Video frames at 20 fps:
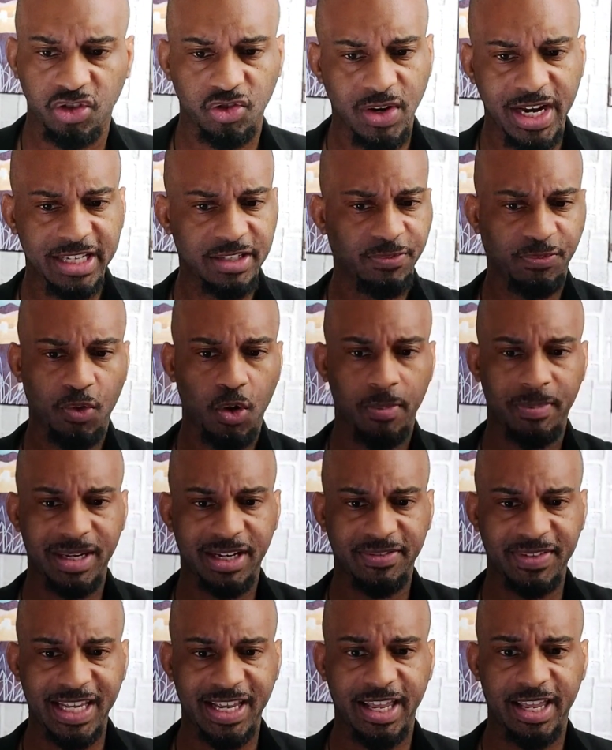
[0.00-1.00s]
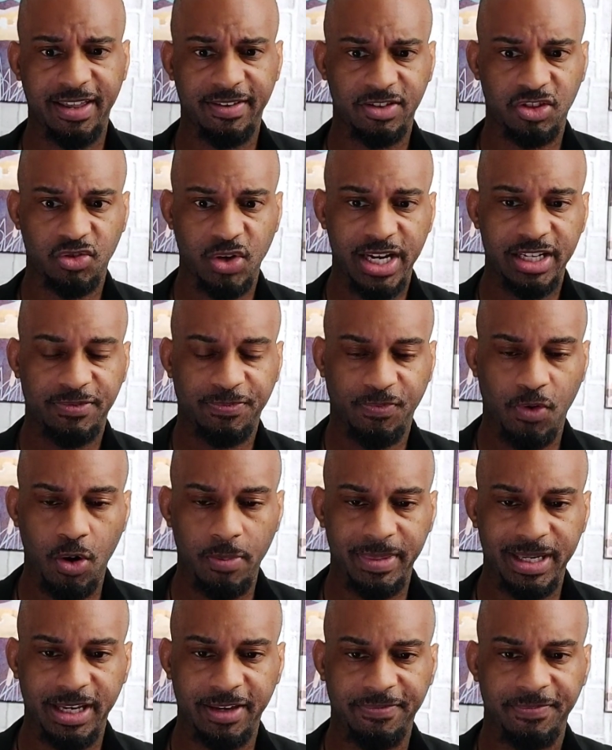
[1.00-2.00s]

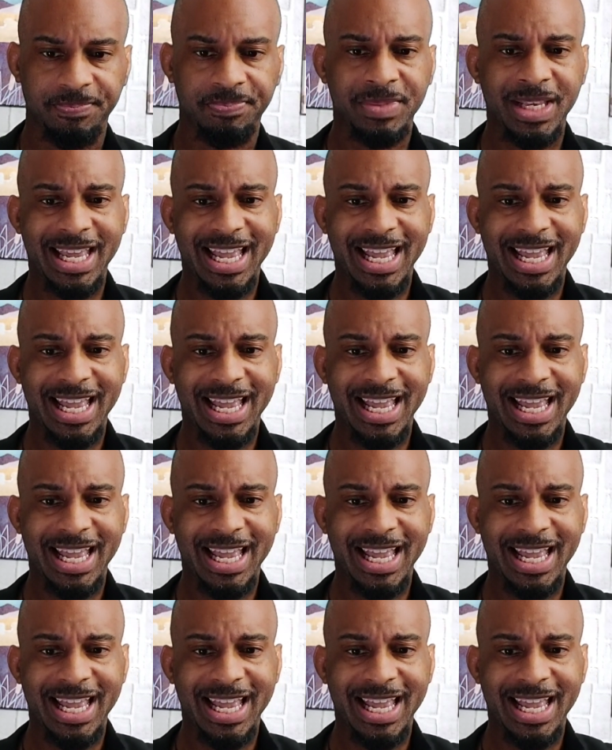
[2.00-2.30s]
transformative